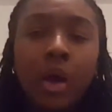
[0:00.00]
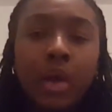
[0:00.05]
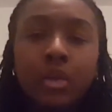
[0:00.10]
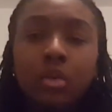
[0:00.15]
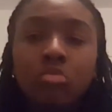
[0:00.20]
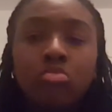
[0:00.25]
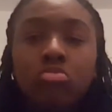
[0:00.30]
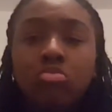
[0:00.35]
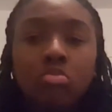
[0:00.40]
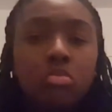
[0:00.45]
I
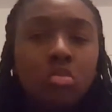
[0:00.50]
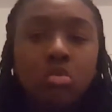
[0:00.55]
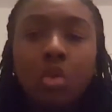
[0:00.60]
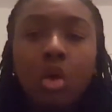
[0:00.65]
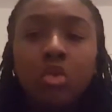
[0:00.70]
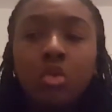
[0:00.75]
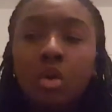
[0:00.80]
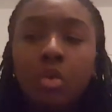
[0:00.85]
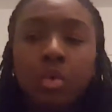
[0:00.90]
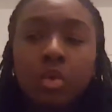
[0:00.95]

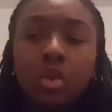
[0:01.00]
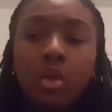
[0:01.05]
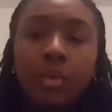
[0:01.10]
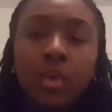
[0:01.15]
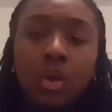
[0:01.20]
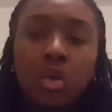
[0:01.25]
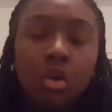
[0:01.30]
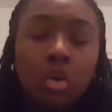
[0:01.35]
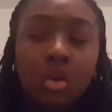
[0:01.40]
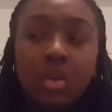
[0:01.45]
don't know what's
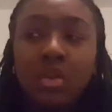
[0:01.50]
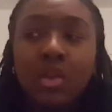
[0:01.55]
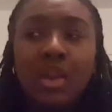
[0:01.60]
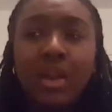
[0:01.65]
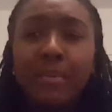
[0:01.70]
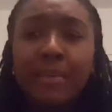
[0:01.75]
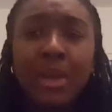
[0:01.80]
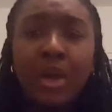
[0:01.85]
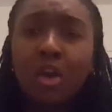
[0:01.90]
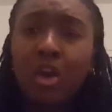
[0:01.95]
going on, and then
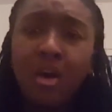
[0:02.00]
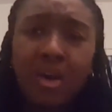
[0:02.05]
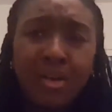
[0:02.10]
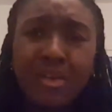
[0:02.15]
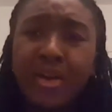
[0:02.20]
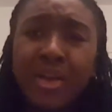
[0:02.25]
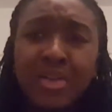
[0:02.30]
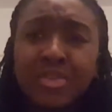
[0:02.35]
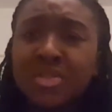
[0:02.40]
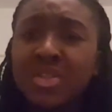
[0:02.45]
I'm in a car
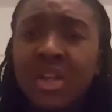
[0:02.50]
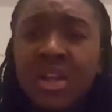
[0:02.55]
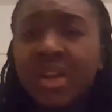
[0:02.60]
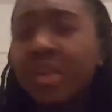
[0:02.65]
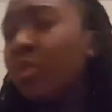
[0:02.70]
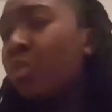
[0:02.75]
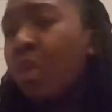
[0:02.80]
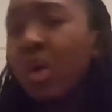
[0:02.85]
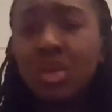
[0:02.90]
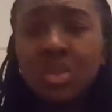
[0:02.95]
crash.
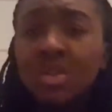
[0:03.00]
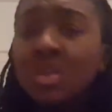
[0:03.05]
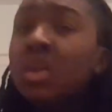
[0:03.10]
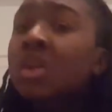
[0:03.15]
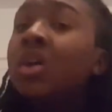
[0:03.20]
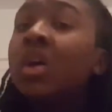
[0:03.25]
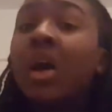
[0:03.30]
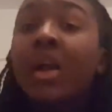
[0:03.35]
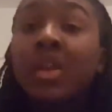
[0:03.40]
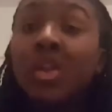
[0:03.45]
Like, what?
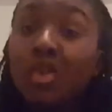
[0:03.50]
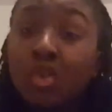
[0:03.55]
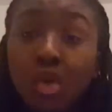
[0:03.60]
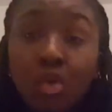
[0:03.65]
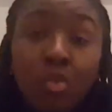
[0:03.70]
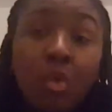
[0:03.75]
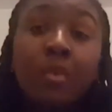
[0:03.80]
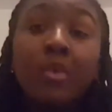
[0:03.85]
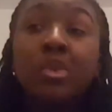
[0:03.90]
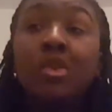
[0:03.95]
I didn't know
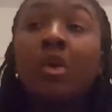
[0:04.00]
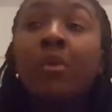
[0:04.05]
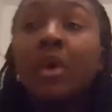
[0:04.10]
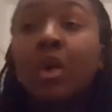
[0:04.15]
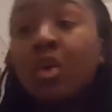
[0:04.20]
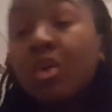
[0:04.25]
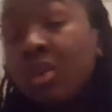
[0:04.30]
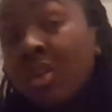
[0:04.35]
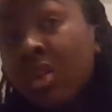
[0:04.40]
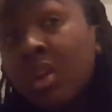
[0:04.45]
what was going
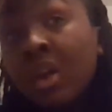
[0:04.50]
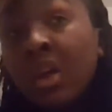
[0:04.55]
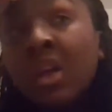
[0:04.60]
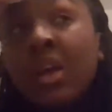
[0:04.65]
on.